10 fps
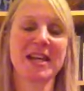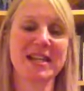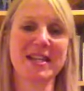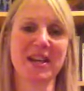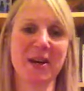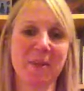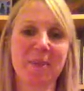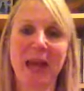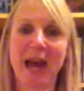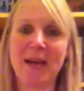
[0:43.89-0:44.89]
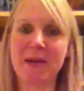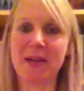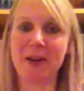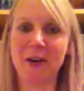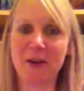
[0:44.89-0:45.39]
So I'm
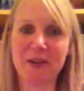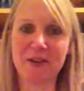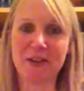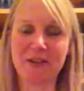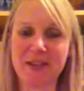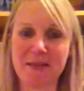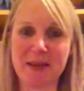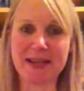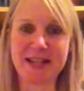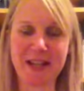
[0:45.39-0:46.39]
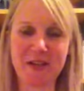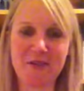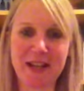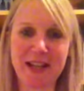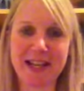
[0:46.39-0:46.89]
an author of domestic
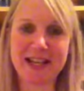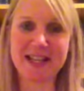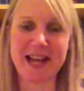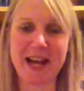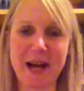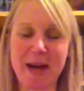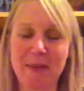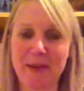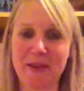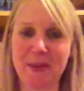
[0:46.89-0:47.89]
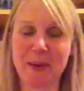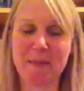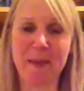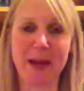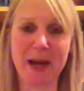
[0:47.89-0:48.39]
thrillers, I'm also
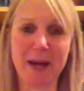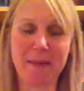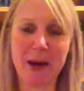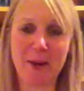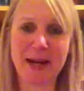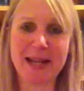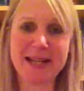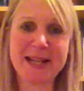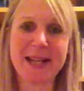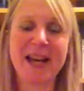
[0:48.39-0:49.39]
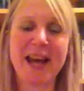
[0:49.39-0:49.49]
a poet,